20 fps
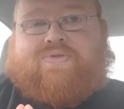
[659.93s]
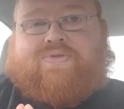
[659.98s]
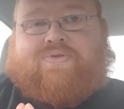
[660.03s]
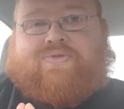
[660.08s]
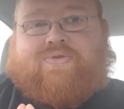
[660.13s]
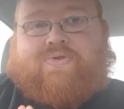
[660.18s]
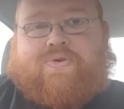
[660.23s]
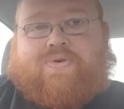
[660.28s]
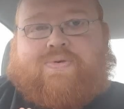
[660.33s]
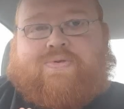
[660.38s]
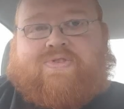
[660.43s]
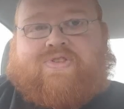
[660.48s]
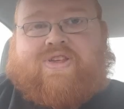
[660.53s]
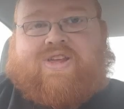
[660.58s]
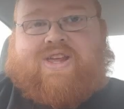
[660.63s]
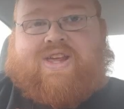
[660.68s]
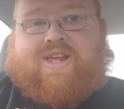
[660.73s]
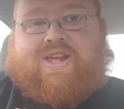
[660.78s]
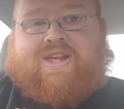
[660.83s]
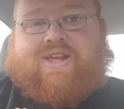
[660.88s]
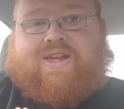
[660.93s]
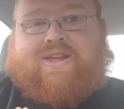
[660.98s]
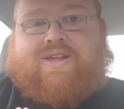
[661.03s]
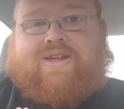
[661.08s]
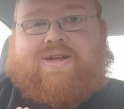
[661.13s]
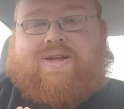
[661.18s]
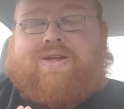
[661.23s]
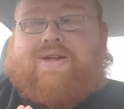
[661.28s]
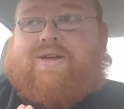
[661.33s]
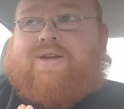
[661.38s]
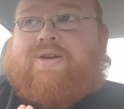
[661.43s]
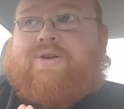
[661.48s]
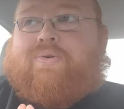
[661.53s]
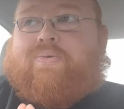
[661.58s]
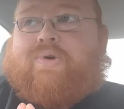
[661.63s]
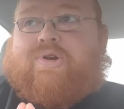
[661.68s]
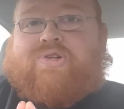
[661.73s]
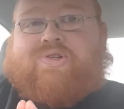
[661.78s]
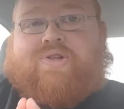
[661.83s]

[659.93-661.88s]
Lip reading: true seeing, which